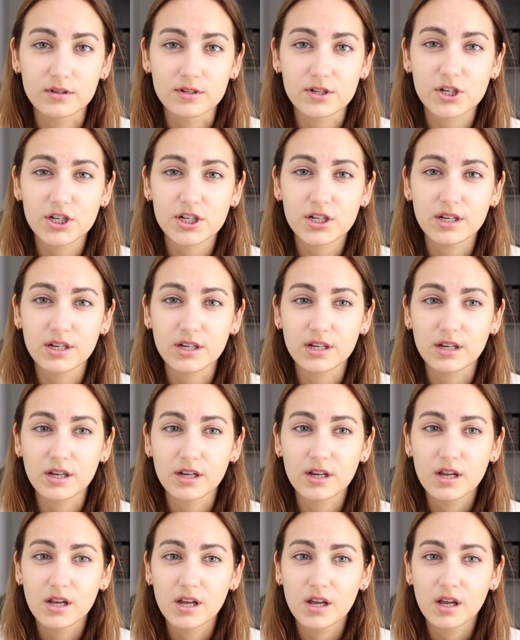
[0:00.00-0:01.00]
and
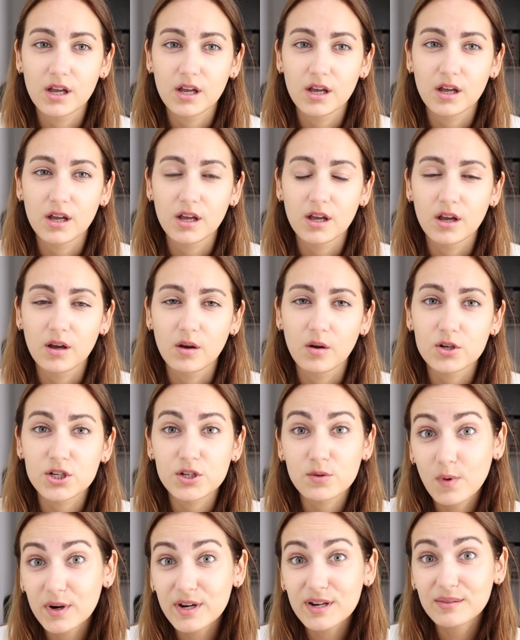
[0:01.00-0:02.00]
she
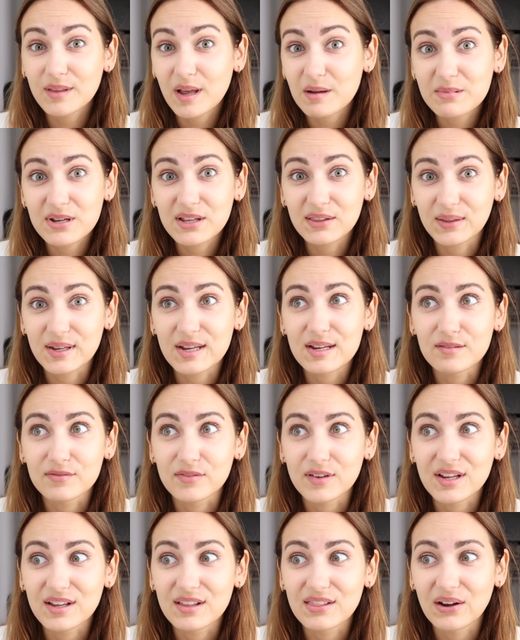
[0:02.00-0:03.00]
wouldn't let me
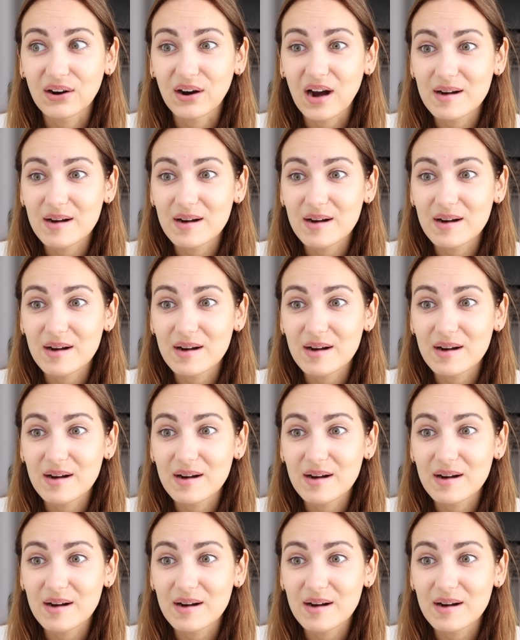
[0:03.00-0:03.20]
leave either.